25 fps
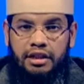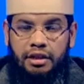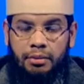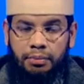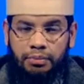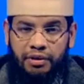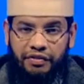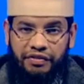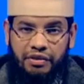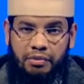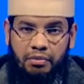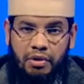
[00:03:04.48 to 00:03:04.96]

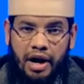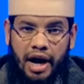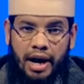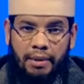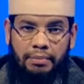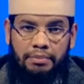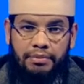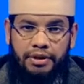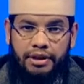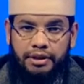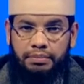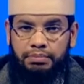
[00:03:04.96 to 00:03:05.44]
Prophet
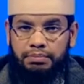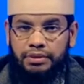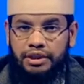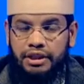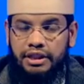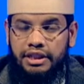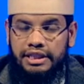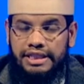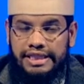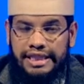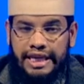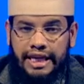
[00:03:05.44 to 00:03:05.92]
Muhammad,
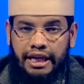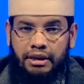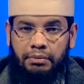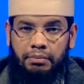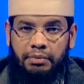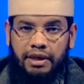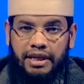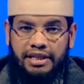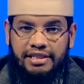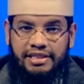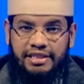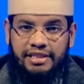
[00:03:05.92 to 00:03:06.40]
peace and
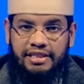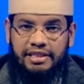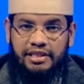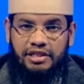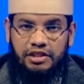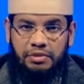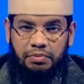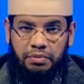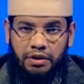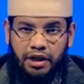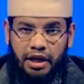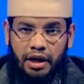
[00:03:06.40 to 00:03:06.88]
blessings
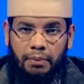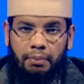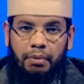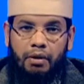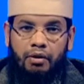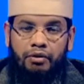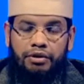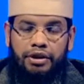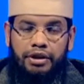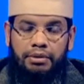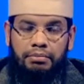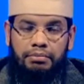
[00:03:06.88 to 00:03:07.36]
be
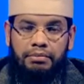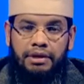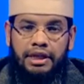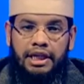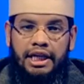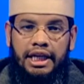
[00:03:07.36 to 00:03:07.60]
upon him,